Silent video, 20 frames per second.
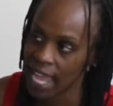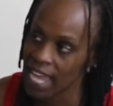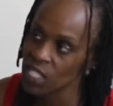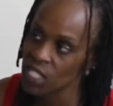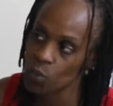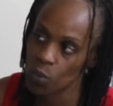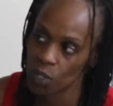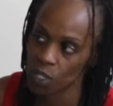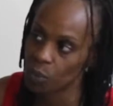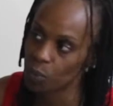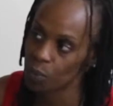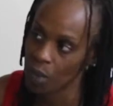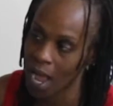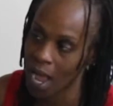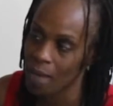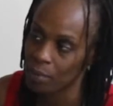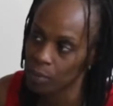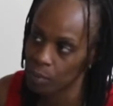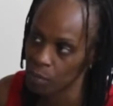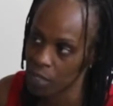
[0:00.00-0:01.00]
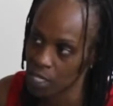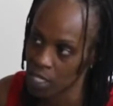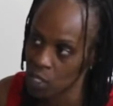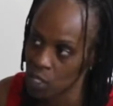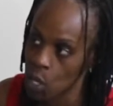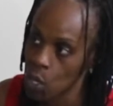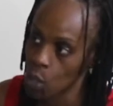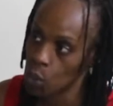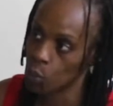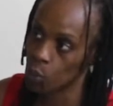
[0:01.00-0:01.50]
that's what the problem
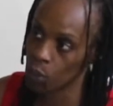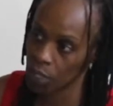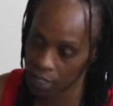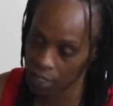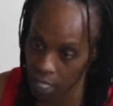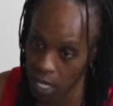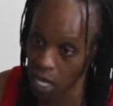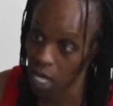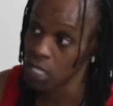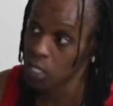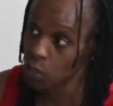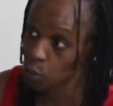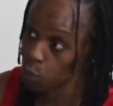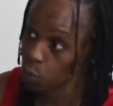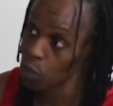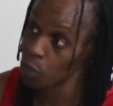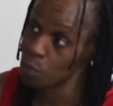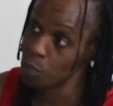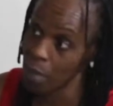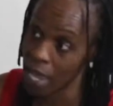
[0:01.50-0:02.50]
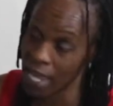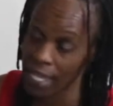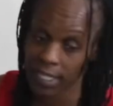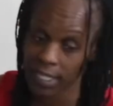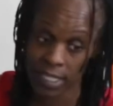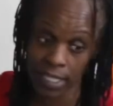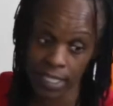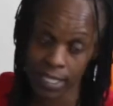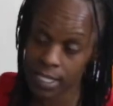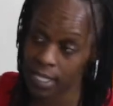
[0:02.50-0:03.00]
is with us. We
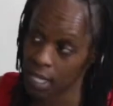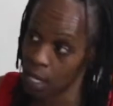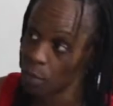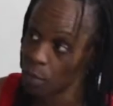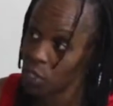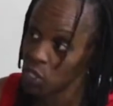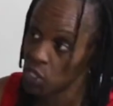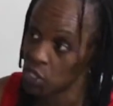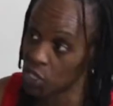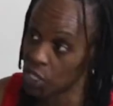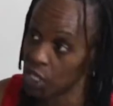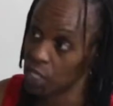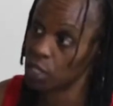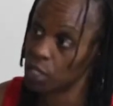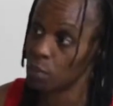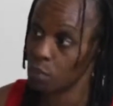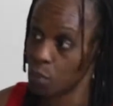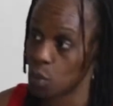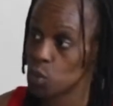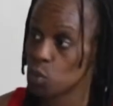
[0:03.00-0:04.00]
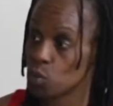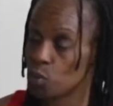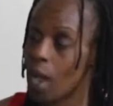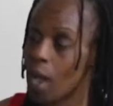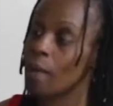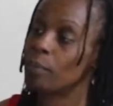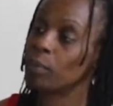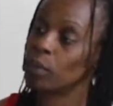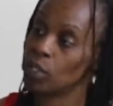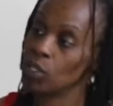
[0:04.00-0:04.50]
make the dumbest shit the most
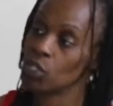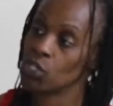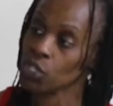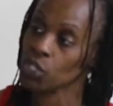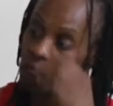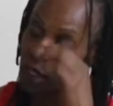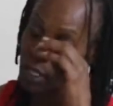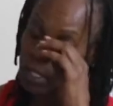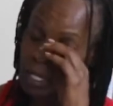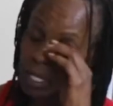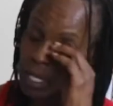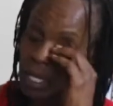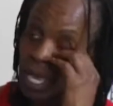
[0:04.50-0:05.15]
popular shit.